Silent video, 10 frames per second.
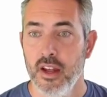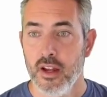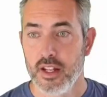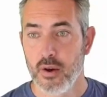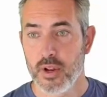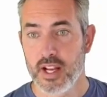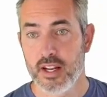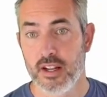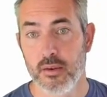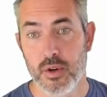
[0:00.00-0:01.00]
Now
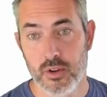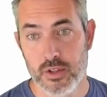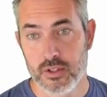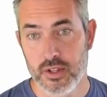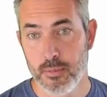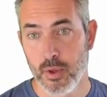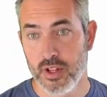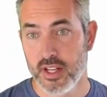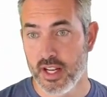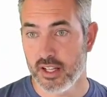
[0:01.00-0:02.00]
we're going to deploy the
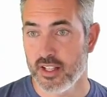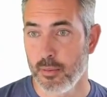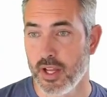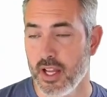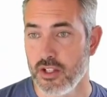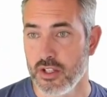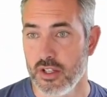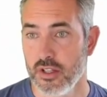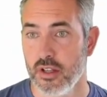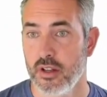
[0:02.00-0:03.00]
Nuxt
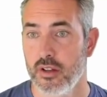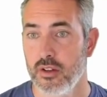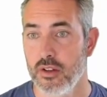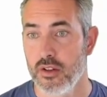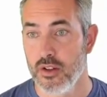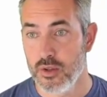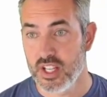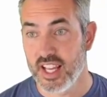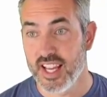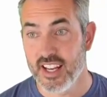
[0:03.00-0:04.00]
application
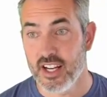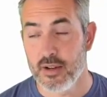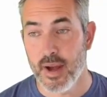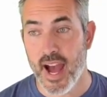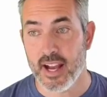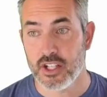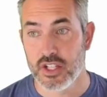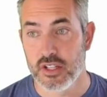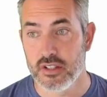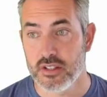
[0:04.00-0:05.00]
using GitHub
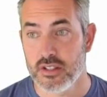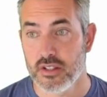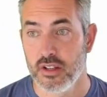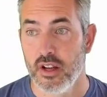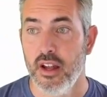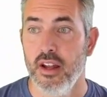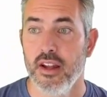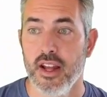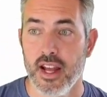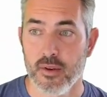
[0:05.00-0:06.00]
Actions,
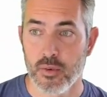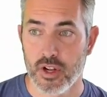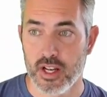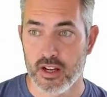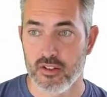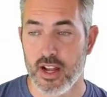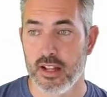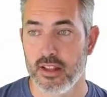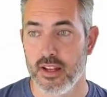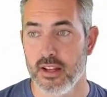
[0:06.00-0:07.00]
and we're gonna create
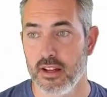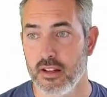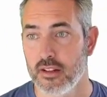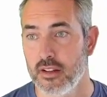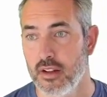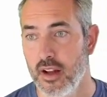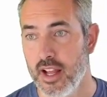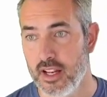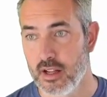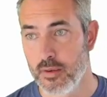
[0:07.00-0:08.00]
the
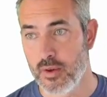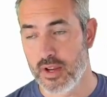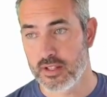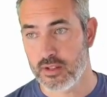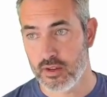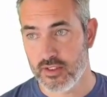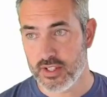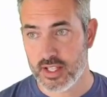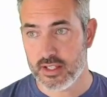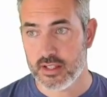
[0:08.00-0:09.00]
AWS
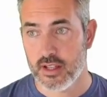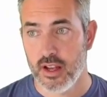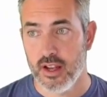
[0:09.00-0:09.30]
services,